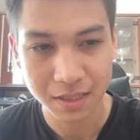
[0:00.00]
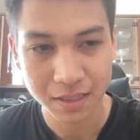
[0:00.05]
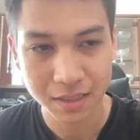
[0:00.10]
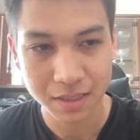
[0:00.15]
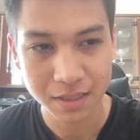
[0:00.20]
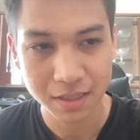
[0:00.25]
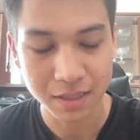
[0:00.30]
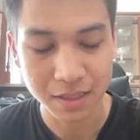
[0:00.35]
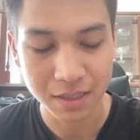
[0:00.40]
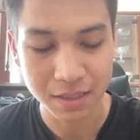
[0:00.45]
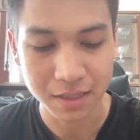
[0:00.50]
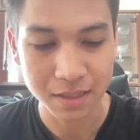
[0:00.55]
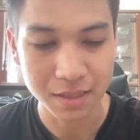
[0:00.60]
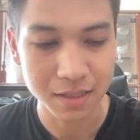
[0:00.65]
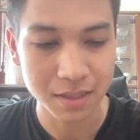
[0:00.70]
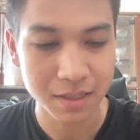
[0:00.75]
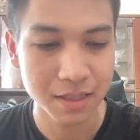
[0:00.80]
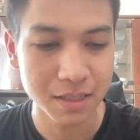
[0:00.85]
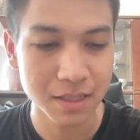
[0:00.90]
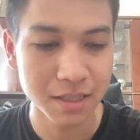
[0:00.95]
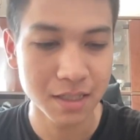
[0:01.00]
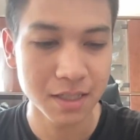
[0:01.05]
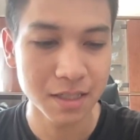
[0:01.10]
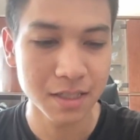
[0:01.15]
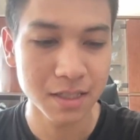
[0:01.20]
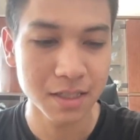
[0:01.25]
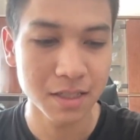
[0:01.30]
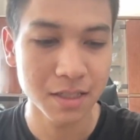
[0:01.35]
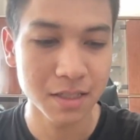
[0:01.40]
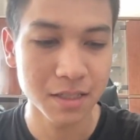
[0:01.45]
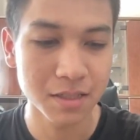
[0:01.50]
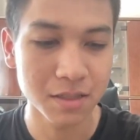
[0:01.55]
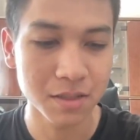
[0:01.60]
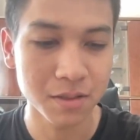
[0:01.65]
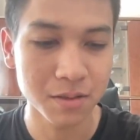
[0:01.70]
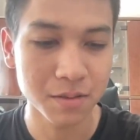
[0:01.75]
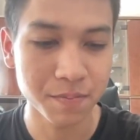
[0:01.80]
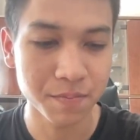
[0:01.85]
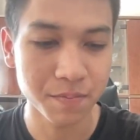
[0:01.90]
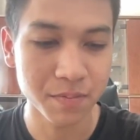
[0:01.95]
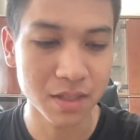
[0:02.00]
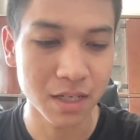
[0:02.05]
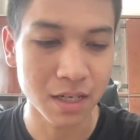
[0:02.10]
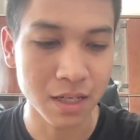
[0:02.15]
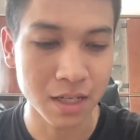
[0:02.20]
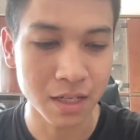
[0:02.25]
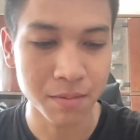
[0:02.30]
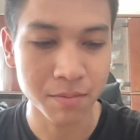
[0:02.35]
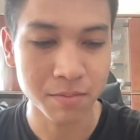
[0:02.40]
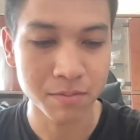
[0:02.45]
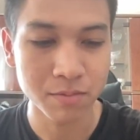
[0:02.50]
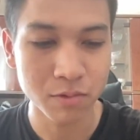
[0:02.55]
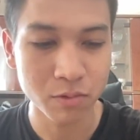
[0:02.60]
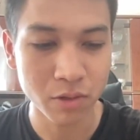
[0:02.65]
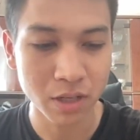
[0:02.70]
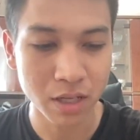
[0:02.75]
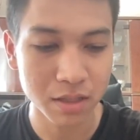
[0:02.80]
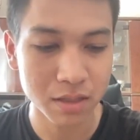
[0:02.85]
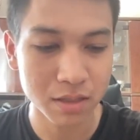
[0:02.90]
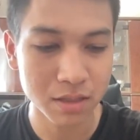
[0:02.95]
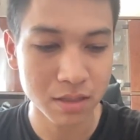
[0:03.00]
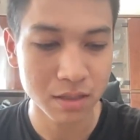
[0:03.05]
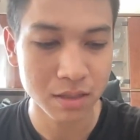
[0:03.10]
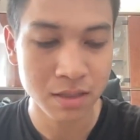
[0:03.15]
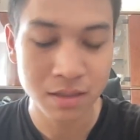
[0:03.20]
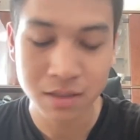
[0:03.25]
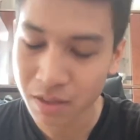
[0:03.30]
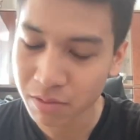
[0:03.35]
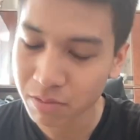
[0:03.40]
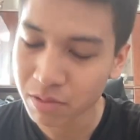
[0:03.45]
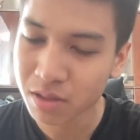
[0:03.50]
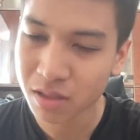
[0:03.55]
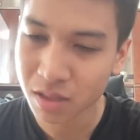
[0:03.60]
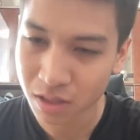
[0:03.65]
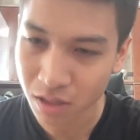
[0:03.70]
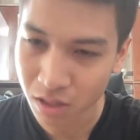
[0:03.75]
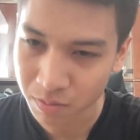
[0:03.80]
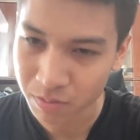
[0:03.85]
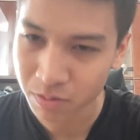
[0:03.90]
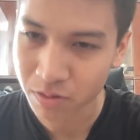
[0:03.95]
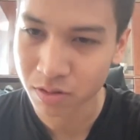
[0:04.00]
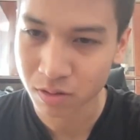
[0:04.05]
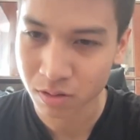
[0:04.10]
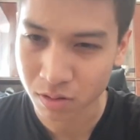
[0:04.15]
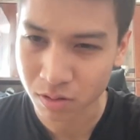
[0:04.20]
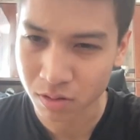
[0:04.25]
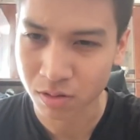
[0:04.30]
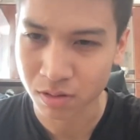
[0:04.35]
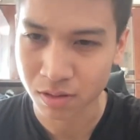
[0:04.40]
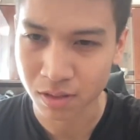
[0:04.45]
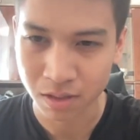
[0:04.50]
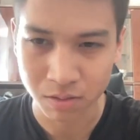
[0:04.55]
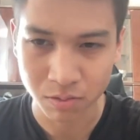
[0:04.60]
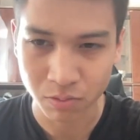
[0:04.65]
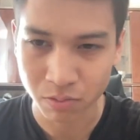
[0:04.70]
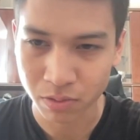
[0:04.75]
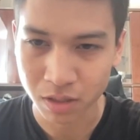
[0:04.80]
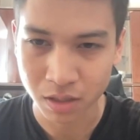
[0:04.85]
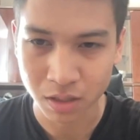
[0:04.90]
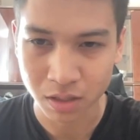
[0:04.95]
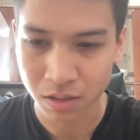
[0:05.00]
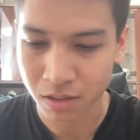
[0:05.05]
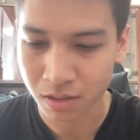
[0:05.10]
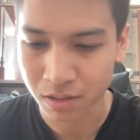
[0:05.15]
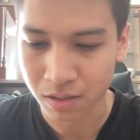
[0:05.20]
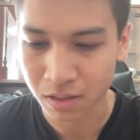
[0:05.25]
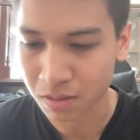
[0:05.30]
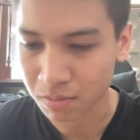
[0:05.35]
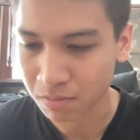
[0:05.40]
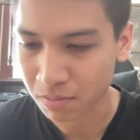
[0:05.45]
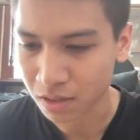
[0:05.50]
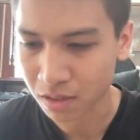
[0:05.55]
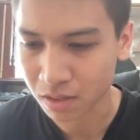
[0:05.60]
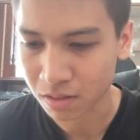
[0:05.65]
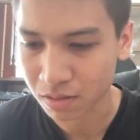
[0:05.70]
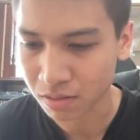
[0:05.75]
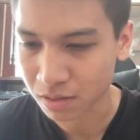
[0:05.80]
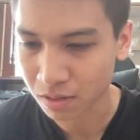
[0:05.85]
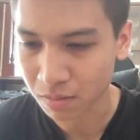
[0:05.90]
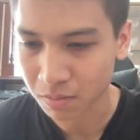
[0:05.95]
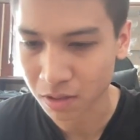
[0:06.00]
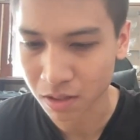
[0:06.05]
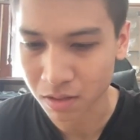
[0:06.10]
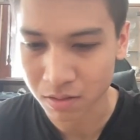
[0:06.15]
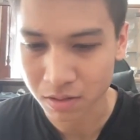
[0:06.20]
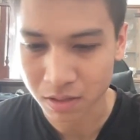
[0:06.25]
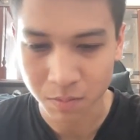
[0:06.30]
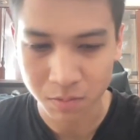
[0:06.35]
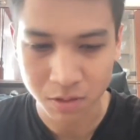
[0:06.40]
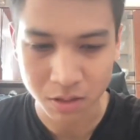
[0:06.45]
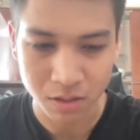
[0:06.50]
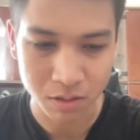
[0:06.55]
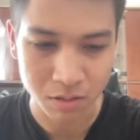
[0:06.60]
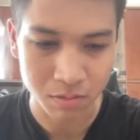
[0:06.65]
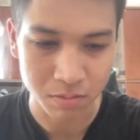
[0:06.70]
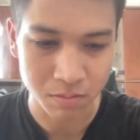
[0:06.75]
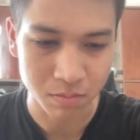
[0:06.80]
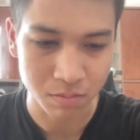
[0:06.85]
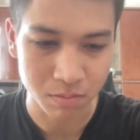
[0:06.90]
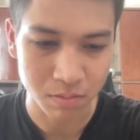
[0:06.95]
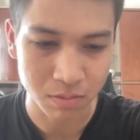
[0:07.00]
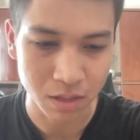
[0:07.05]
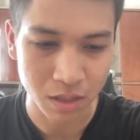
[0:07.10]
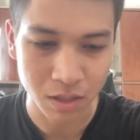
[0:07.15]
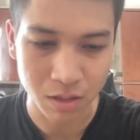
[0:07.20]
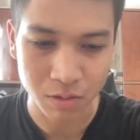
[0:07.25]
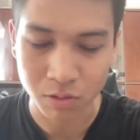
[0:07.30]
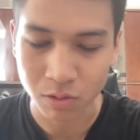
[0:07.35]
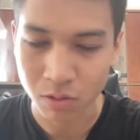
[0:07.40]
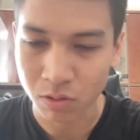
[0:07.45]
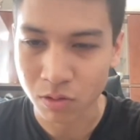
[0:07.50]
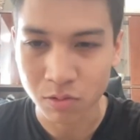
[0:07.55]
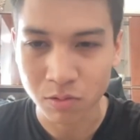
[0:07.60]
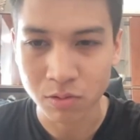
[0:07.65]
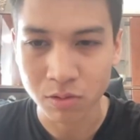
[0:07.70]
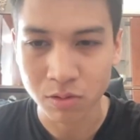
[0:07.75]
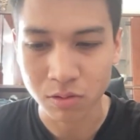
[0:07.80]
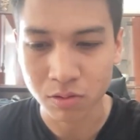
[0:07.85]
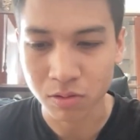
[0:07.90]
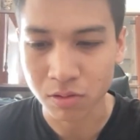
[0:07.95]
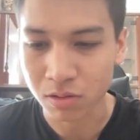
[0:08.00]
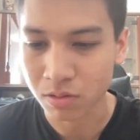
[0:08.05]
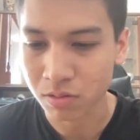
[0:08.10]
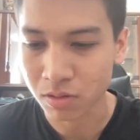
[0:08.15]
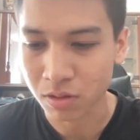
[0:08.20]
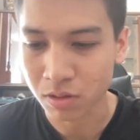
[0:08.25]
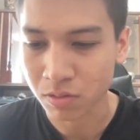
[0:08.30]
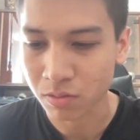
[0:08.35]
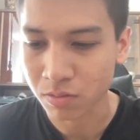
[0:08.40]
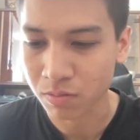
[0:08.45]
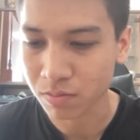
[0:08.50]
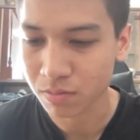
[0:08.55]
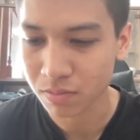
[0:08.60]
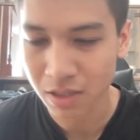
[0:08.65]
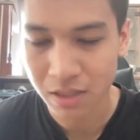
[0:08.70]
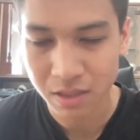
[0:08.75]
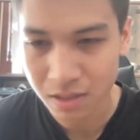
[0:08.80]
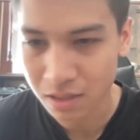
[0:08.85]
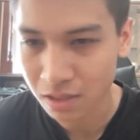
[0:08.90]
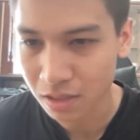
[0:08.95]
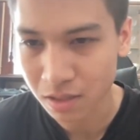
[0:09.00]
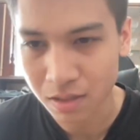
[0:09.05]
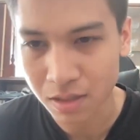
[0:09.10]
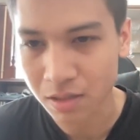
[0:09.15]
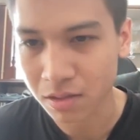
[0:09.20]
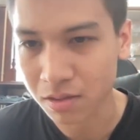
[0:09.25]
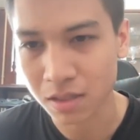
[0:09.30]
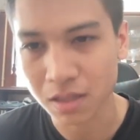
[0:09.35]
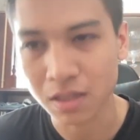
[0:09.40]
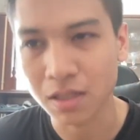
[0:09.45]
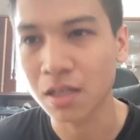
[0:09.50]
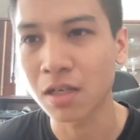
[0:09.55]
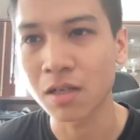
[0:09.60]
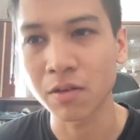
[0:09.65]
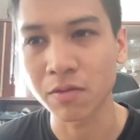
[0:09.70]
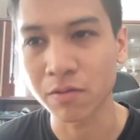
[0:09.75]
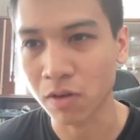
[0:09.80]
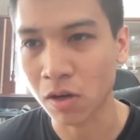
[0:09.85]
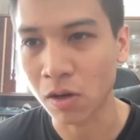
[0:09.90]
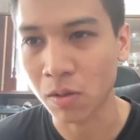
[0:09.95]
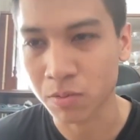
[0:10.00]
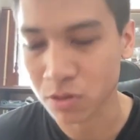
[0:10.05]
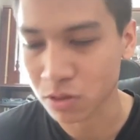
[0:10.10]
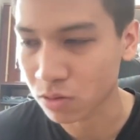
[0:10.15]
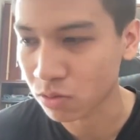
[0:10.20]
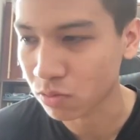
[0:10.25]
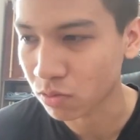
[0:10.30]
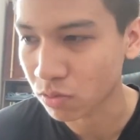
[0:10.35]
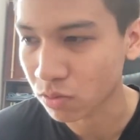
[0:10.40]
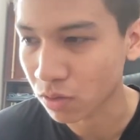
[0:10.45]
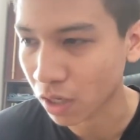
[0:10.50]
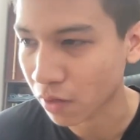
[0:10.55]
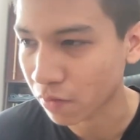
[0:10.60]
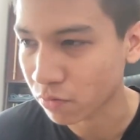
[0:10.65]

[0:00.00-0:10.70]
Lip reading: Yeah. So there is an options that we can make something our own, or let's see. There is a lot of options we will have